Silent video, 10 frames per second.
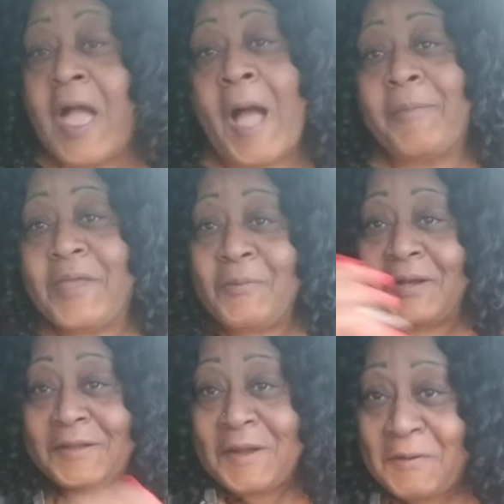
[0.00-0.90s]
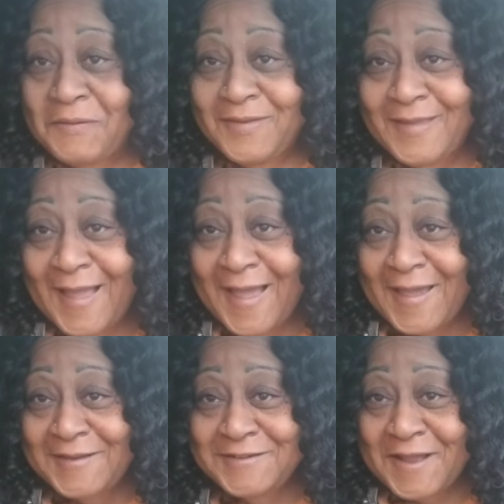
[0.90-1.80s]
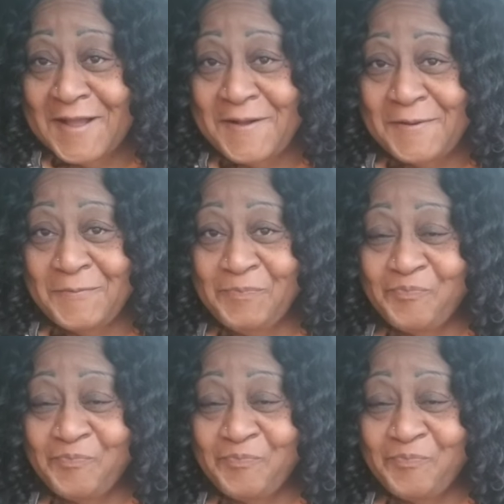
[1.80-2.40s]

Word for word: I'm getting ready to go inside, y'all.